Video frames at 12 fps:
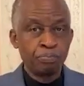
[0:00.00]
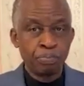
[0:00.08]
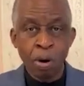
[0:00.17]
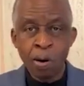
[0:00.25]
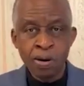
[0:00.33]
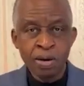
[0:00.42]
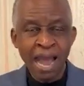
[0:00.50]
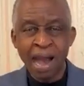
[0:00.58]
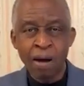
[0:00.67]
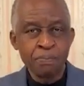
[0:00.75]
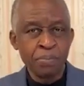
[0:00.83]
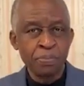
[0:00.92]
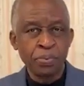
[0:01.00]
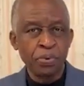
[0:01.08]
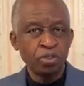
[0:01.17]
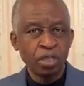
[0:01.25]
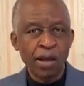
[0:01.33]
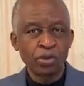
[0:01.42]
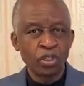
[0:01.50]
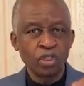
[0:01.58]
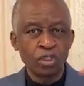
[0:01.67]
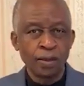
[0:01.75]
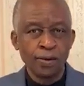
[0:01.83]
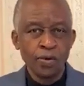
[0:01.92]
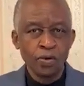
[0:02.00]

burn down people's houses,